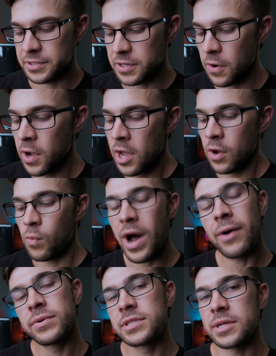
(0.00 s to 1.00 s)
So why
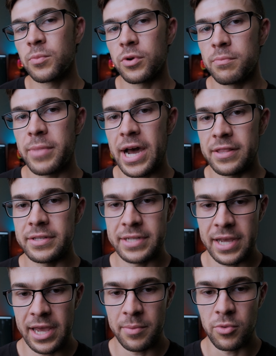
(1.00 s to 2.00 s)
would someone buy the
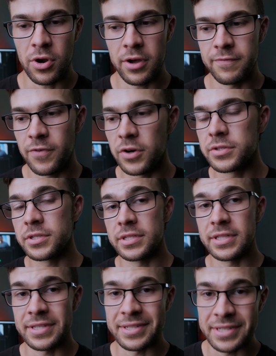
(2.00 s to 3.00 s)
Tamron versus
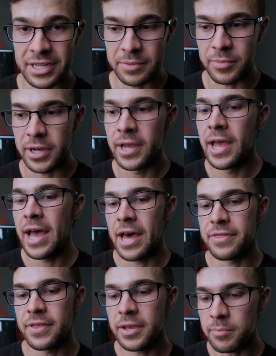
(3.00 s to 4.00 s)
the Sigma? I
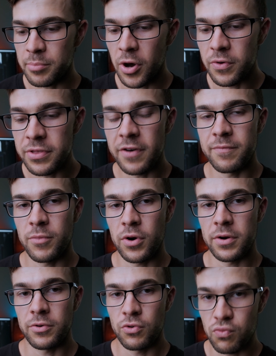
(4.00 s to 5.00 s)
think both of them
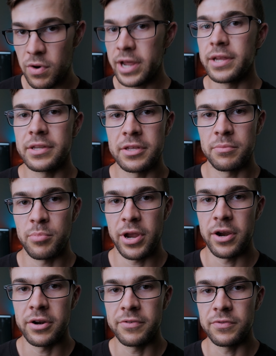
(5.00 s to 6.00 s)
are great
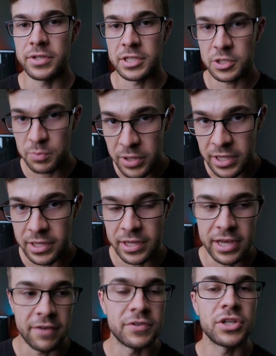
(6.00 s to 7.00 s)
comparatively
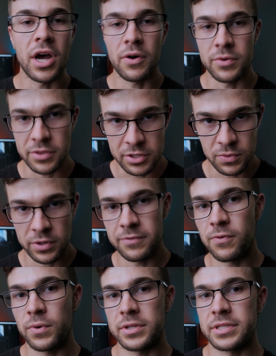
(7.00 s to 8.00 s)
speaking. I've shot with the
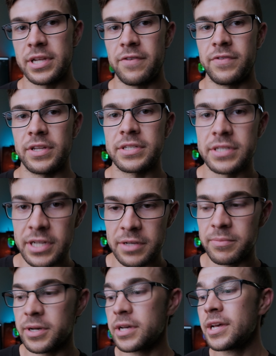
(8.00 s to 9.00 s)
24-70
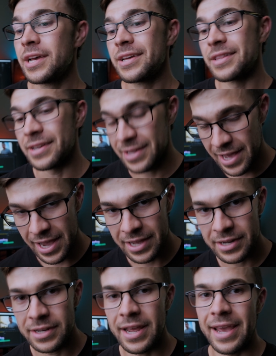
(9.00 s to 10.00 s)
Sigma, the
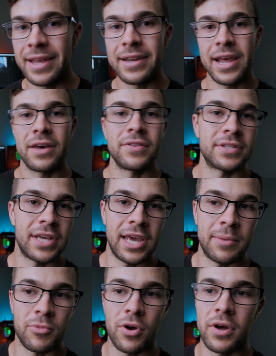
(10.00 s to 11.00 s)
Canon, and now the
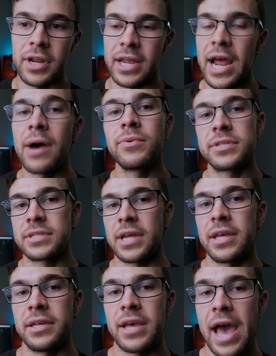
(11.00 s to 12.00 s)
Tamron, and I would
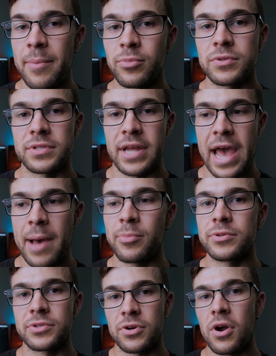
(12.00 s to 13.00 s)
say apples to
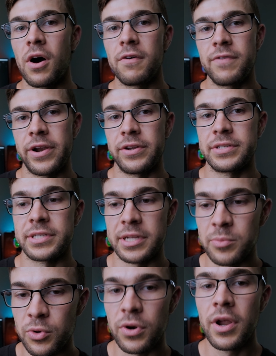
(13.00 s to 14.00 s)
apples, they're all very
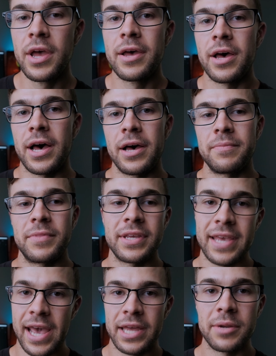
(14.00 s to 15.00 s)
similar. The
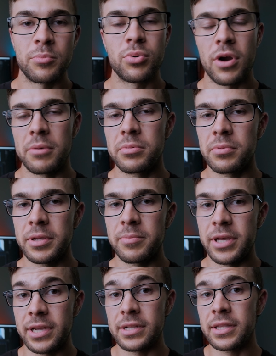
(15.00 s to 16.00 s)
Canon probably
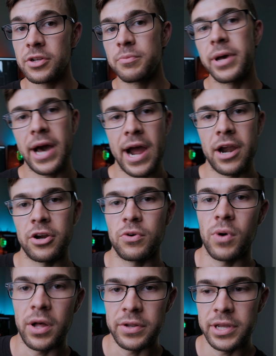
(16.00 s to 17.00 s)
being a little bit higher
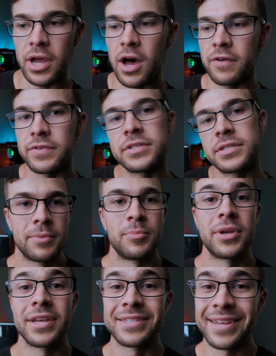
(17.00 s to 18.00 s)
quality, obviously,
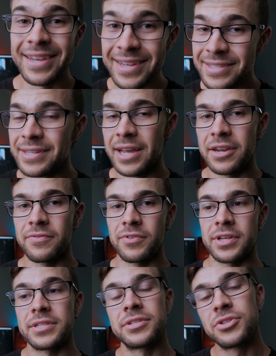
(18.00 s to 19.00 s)
because it is a native
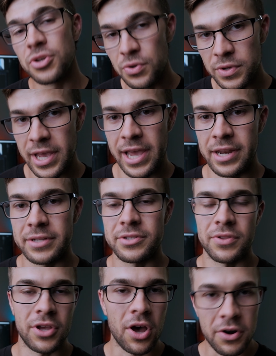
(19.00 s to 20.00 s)
lens to Canon, so
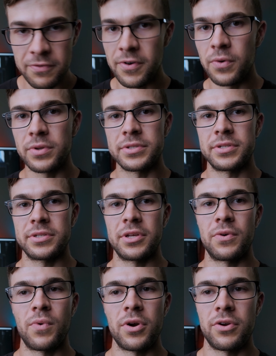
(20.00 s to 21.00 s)
the autofocus is
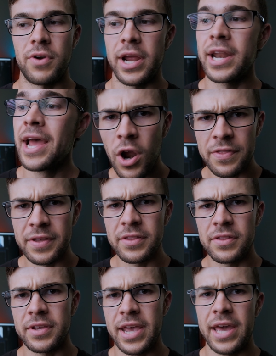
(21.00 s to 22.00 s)
going to work great. I think
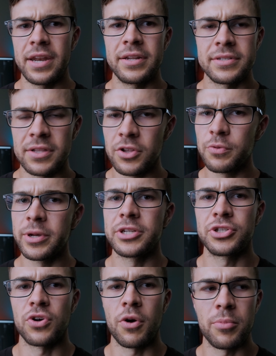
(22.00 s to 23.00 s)
that the Canon is a little bit
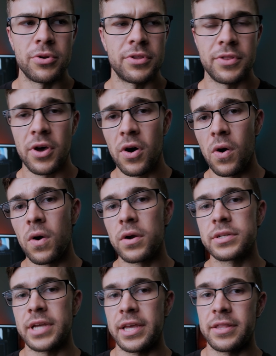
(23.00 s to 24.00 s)
sharper than the
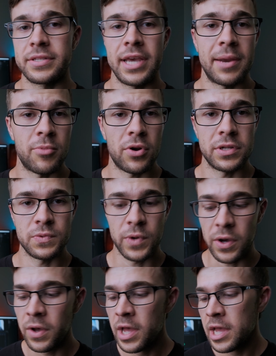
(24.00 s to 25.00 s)
Art and the Tamron as
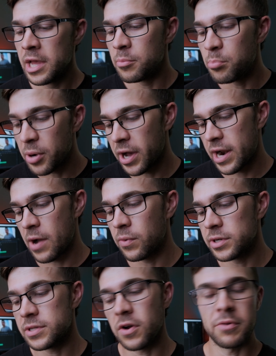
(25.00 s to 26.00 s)
well. But I
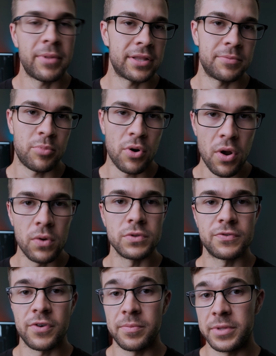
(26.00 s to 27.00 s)
want to talk about the
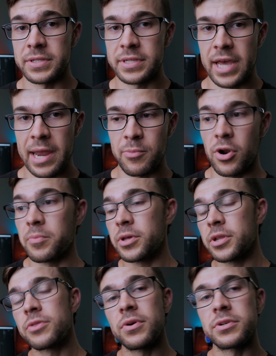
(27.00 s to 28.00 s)
pros from this Tamron. I'm
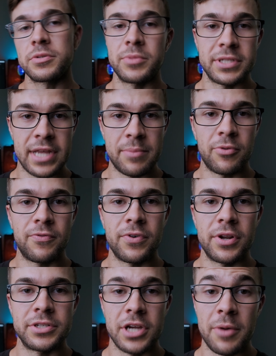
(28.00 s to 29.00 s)
going to throw some example
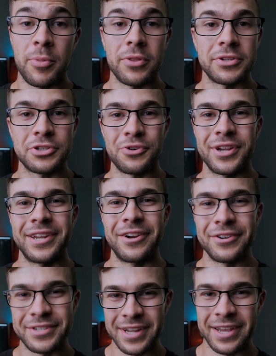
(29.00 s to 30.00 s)
footage up on the screen here
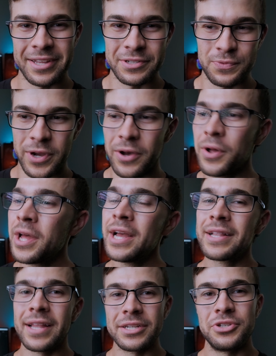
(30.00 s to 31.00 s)
in a second as well,
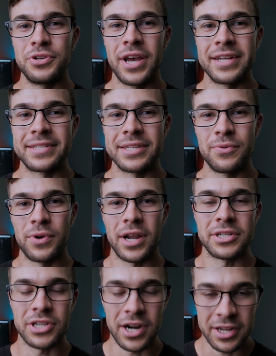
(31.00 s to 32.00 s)
let you guys see what I
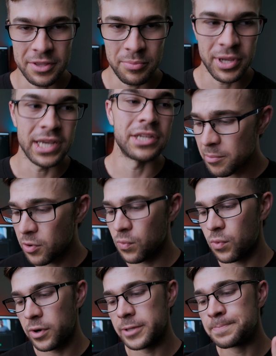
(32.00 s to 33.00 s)
shot at the beach. Number
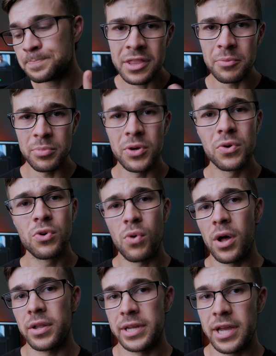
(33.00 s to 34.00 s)
one, the build
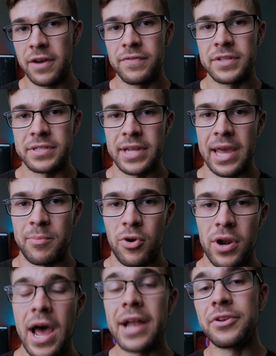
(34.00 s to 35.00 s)
quality of this
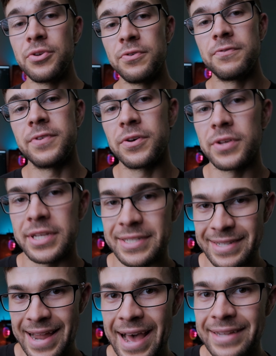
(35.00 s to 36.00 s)
Tamron I do feel
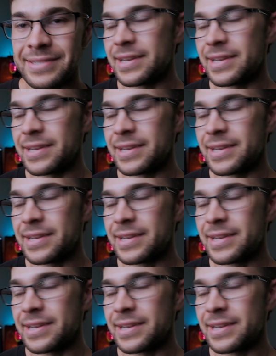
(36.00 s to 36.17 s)
is nice.